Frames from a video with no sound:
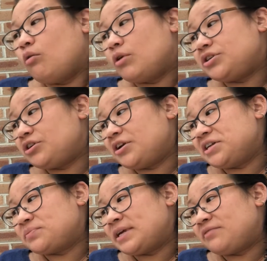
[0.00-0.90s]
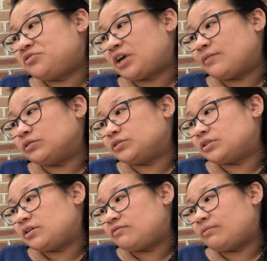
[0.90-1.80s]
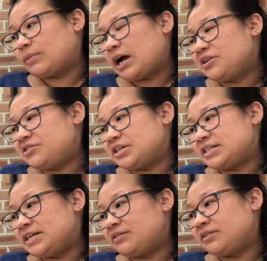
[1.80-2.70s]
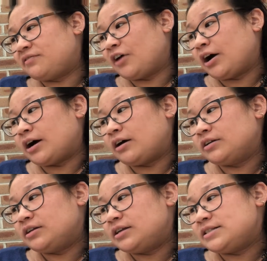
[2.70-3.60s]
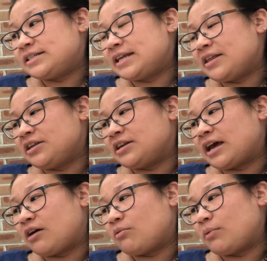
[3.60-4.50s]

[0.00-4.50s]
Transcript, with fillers: What journeys we have travelled from countries near and far. Together now